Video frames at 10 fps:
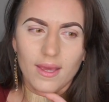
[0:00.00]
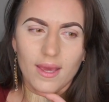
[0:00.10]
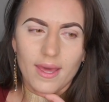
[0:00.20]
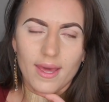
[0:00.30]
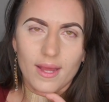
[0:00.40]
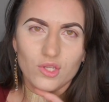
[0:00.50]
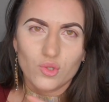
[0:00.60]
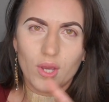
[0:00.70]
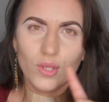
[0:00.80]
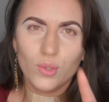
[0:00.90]
and so
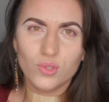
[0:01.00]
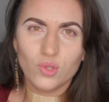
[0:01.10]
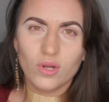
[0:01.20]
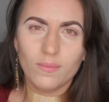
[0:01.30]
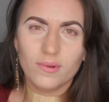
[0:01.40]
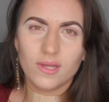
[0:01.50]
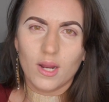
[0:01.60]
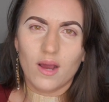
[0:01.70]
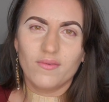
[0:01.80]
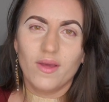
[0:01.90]
I used the 20%
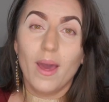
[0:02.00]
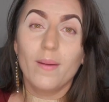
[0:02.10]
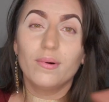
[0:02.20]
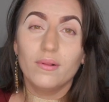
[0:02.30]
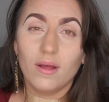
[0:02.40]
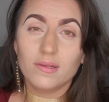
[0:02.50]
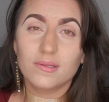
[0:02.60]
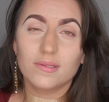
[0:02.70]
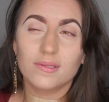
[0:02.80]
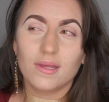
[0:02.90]
off
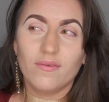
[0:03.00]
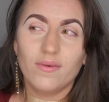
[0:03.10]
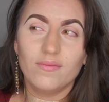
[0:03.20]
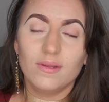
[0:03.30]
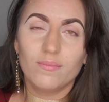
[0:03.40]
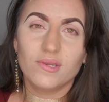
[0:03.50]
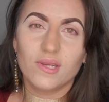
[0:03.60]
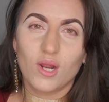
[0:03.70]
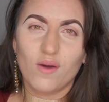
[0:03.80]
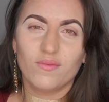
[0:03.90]
plus a
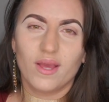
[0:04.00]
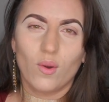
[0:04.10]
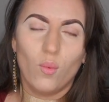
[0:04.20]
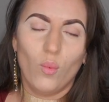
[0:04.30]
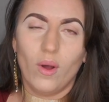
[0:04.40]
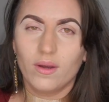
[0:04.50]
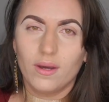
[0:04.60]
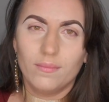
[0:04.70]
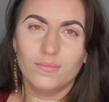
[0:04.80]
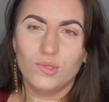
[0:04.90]
15% off, like
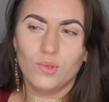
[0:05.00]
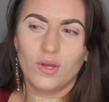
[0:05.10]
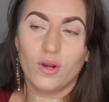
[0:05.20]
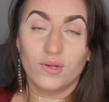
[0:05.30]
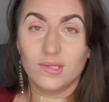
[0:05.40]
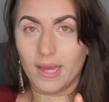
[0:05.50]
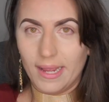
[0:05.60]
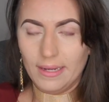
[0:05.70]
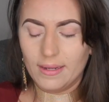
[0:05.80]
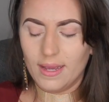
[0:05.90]
welcome to her
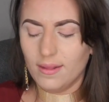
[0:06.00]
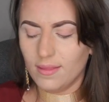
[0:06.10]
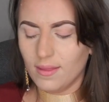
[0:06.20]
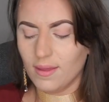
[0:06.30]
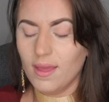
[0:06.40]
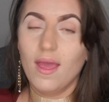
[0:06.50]
site kind of thing.